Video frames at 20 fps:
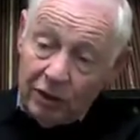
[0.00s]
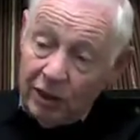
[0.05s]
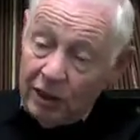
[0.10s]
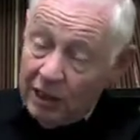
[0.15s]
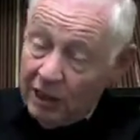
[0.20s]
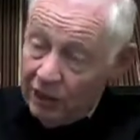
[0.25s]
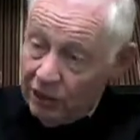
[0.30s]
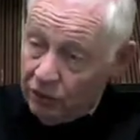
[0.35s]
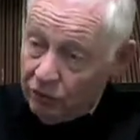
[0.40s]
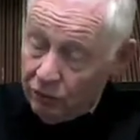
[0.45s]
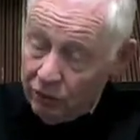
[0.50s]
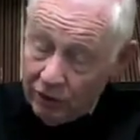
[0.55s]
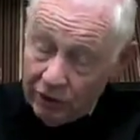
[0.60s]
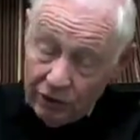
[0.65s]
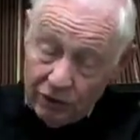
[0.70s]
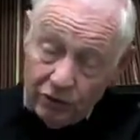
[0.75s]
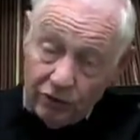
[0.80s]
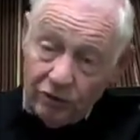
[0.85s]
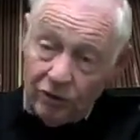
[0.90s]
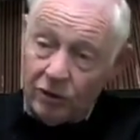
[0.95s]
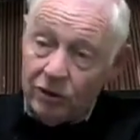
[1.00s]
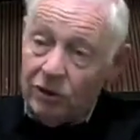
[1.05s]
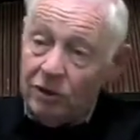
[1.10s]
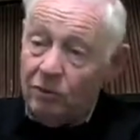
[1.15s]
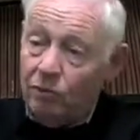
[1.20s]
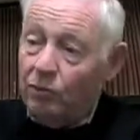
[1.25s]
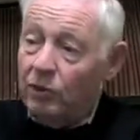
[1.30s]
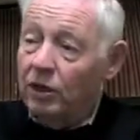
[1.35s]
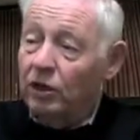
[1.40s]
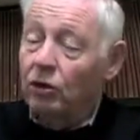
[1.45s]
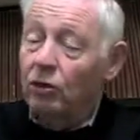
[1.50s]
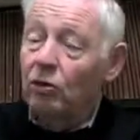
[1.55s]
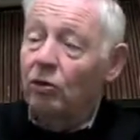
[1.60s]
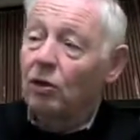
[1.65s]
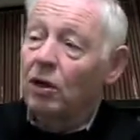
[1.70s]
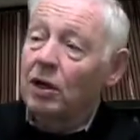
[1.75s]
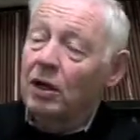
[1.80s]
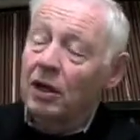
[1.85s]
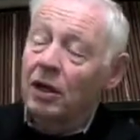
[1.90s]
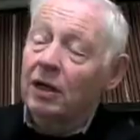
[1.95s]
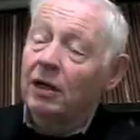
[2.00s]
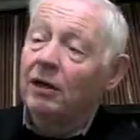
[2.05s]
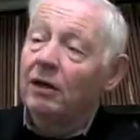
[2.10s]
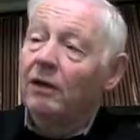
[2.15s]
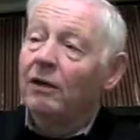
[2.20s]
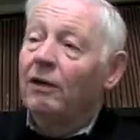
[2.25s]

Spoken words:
and his orchestras, and we go on a